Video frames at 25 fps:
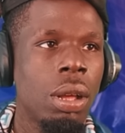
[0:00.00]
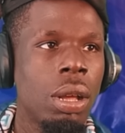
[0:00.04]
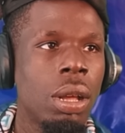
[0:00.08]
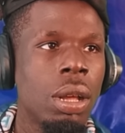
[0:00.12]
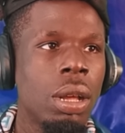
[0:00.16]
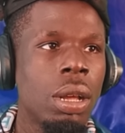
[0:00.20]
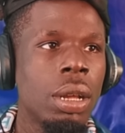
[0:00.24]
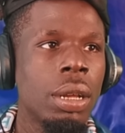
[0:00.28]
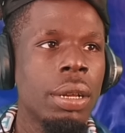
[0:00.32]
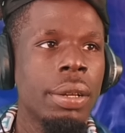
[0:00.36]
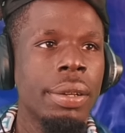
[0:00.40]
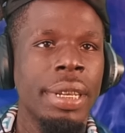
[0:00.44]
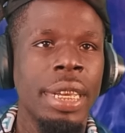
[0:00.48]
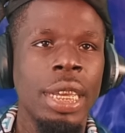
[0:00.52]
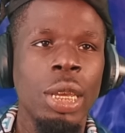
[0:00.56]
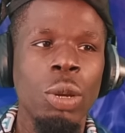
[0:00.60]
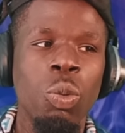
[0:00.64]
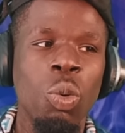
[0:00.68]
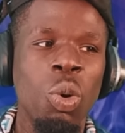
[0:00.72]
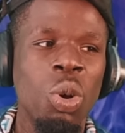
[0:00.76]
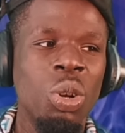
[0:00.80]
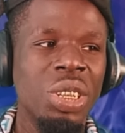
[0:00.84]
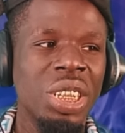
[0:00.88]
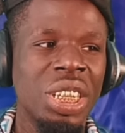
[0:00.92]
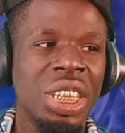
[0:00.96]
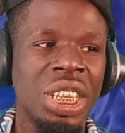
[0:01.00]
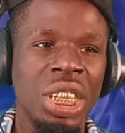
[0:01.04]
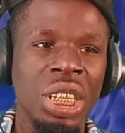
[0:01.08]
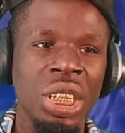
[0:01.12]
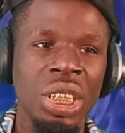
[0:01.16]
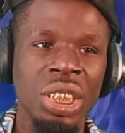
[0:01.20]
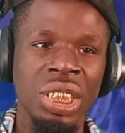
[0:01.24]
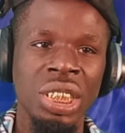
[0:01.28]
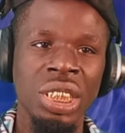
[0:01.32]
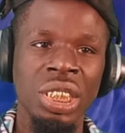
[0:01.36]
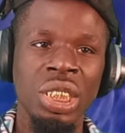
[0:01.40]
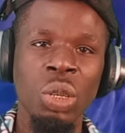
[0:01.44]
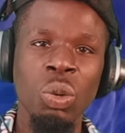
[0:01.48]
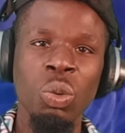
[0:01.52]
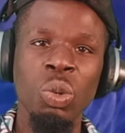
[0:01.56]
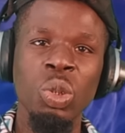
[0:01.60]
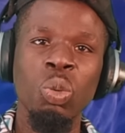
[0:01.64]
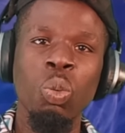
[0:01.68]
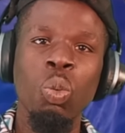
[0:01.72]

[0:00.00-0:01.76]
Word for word: And I he wanted to kill since he was